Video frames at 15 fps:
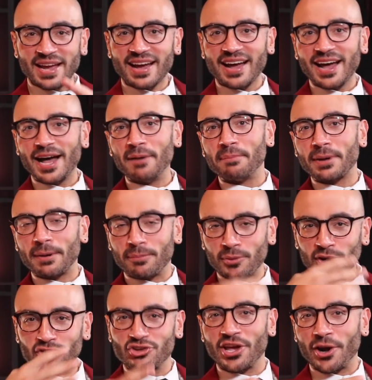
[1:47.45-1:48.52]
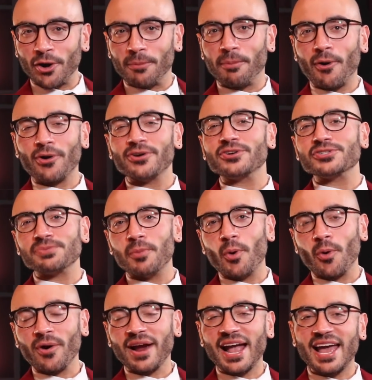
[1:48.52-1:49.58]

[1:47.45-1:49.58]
but appreciate our partners more.